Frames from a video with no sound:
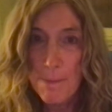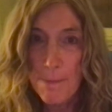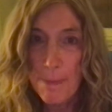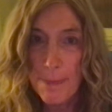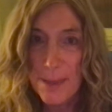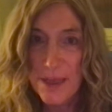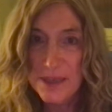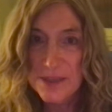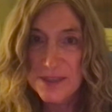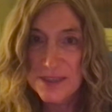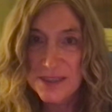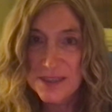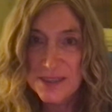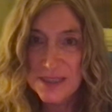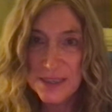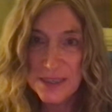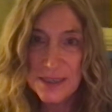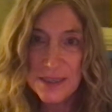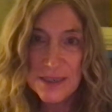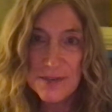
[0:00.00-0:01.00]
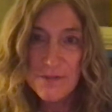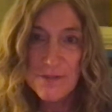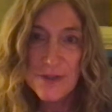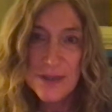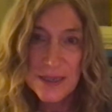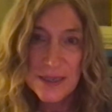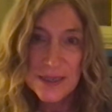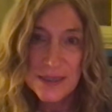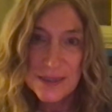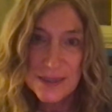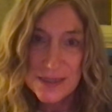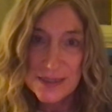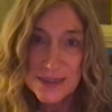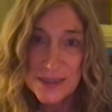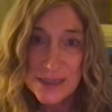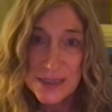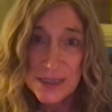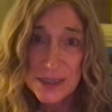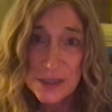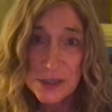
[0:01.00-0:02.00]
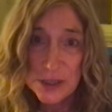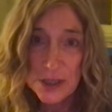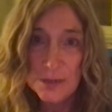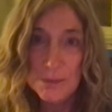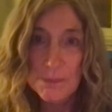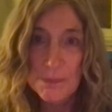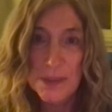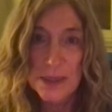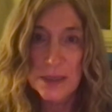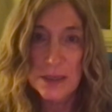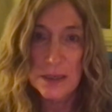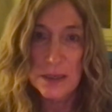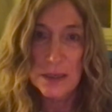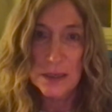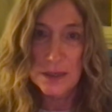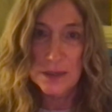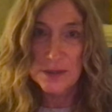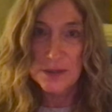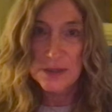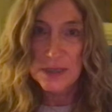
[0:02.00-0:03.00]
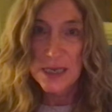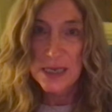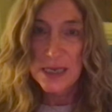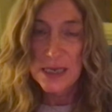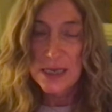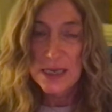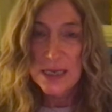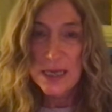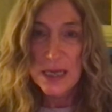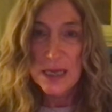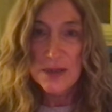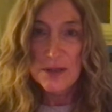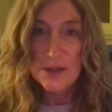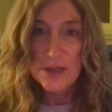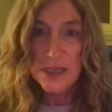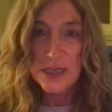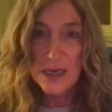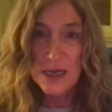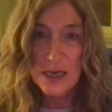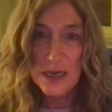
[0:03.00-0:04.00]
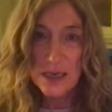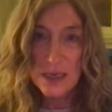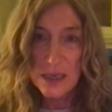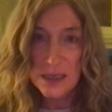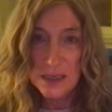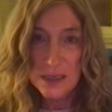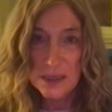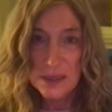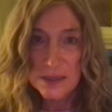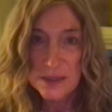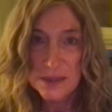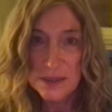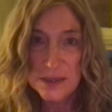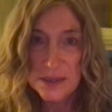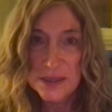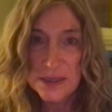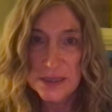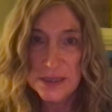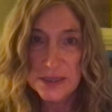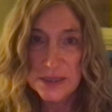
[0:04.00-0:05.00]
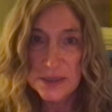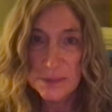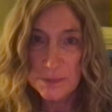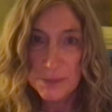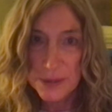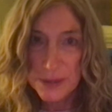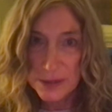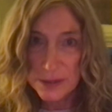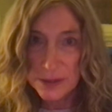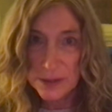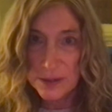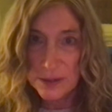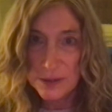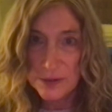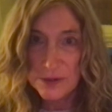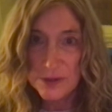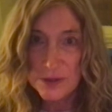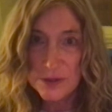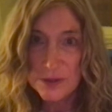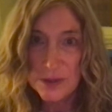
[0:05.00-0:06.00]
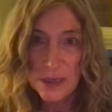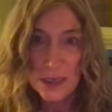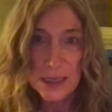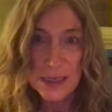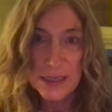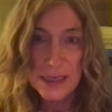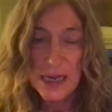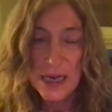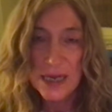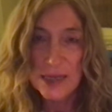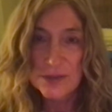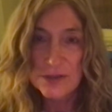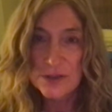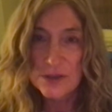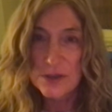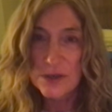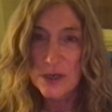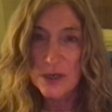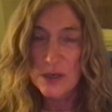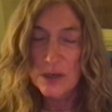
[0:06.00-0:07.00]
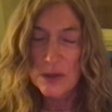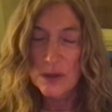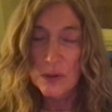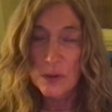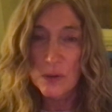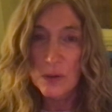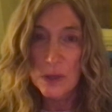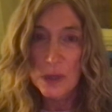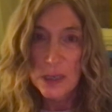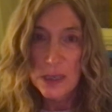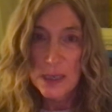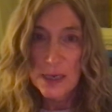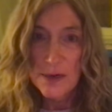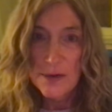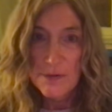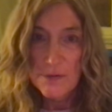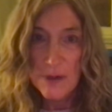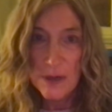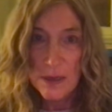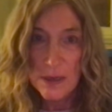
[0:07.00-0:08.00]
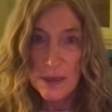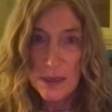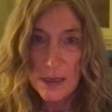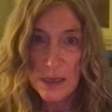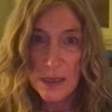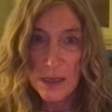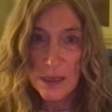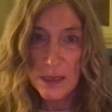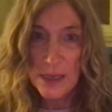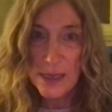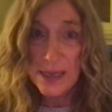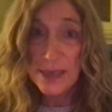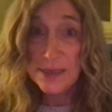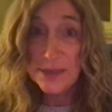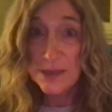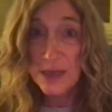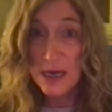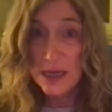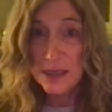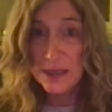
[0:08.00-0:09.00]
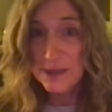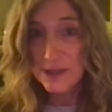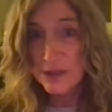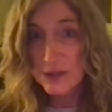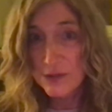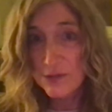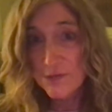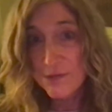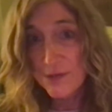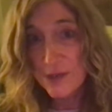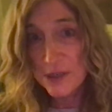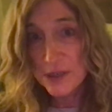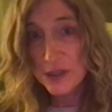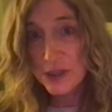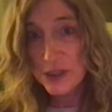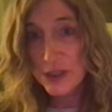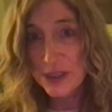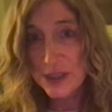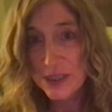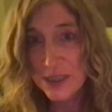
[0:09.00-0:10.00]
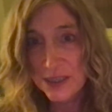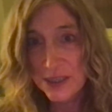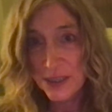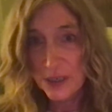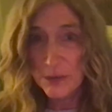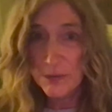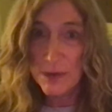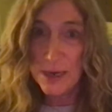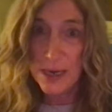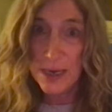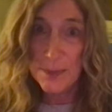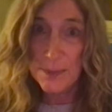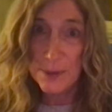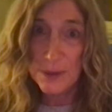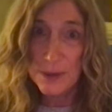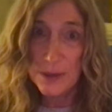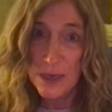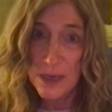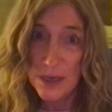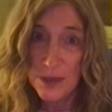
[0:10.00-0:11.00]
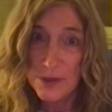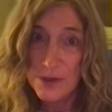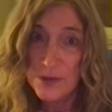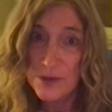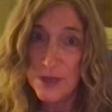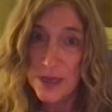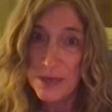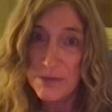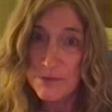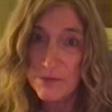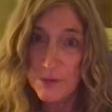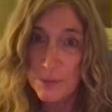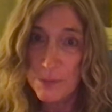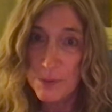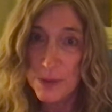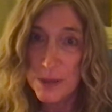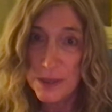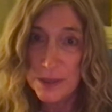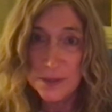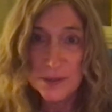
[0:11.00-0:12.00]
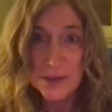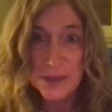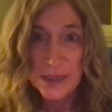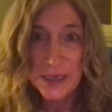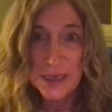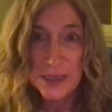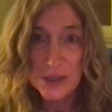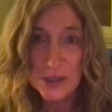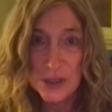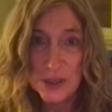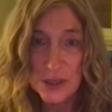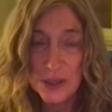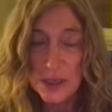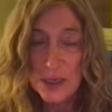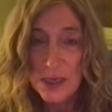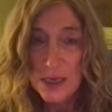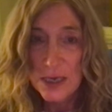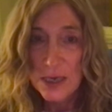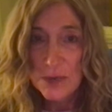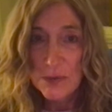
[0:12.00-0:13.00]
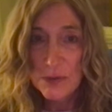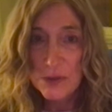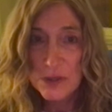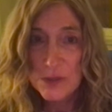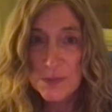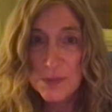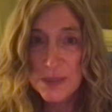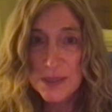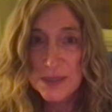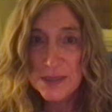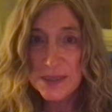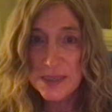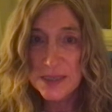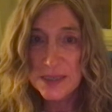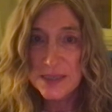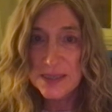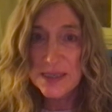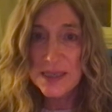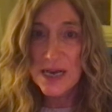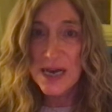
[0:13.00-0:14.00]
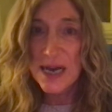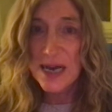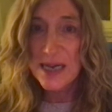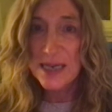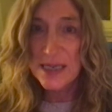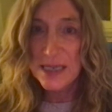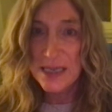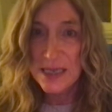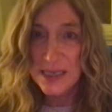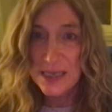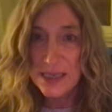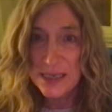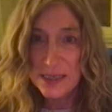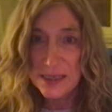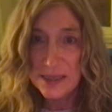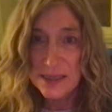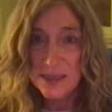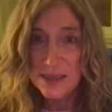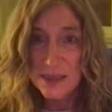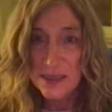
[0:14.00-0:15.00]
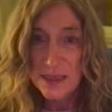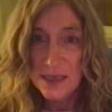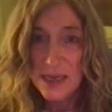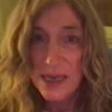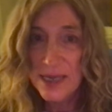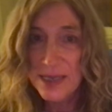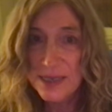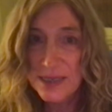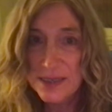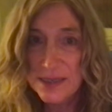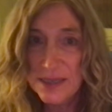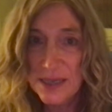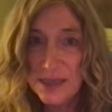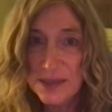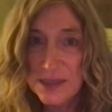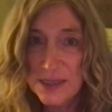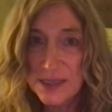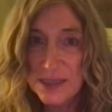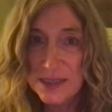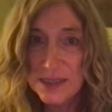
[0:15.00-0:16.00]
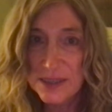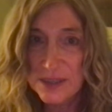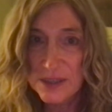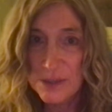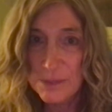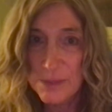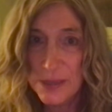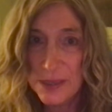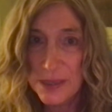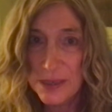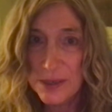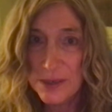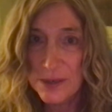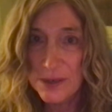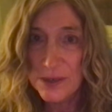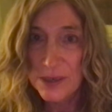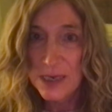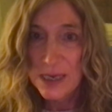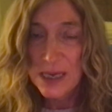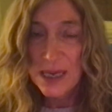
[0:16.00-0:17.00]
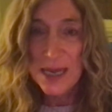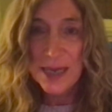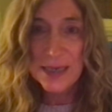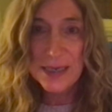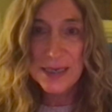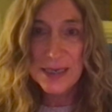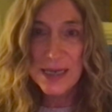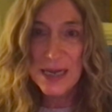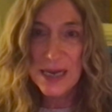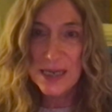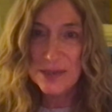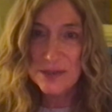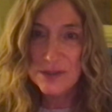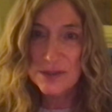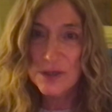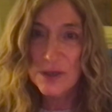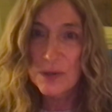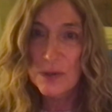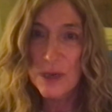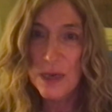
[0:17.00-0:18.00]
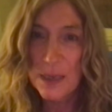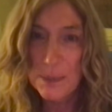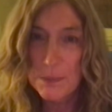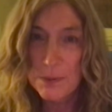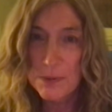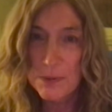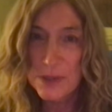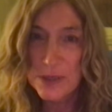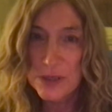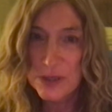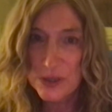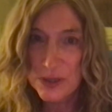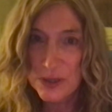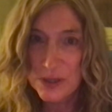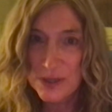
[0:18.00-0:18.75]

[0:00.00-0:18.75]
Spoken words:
It's a significant distinction because the a disappears and has no acknowledged function in the grammar other than for pronunciation, which means it's not it, and it doesn't disappear, and it has no operational